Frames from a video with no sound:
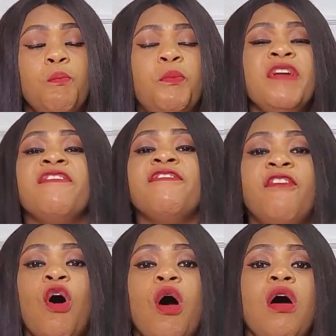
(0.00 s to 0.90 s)

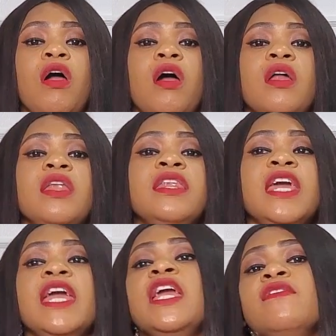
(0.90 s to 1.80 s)
before
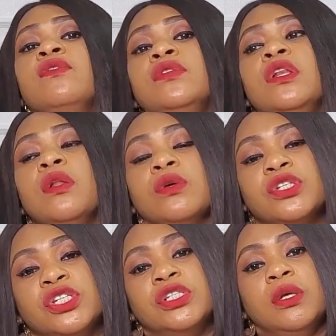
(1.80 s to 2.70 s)
they even
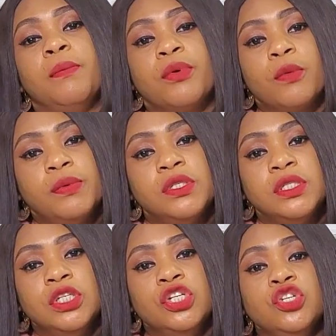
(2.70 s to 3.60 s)
launch the
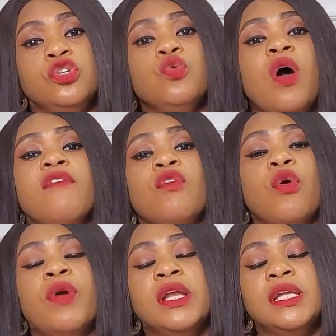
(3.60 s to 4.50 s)
property, you have
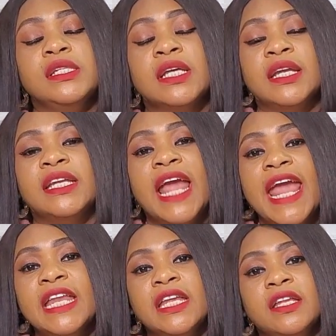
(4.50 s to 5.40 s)
already started
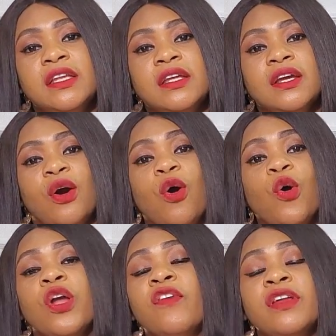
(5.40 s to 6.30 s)
earning
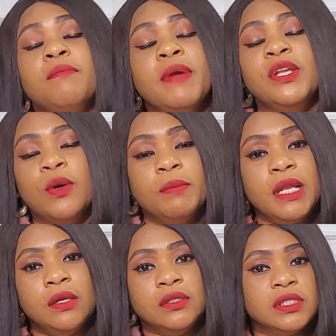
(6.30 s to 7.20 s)
or you already made your
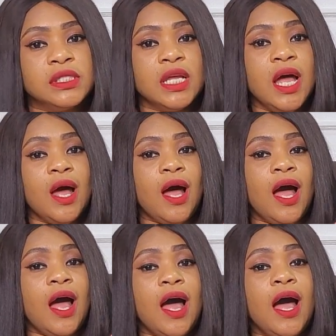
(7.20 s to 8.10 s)
millions.
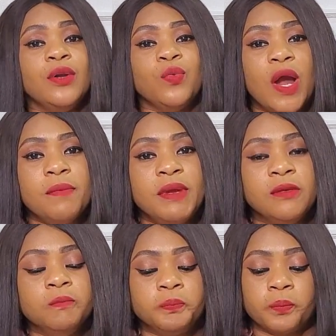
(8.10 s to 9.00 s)
How do I mean?